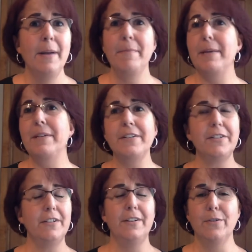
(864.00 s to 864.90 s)
Maybe
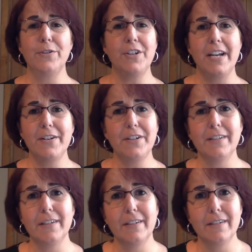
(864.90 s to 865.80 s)
it's, you know, changing
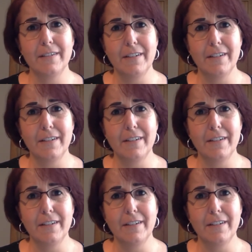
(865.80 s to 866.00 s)
their,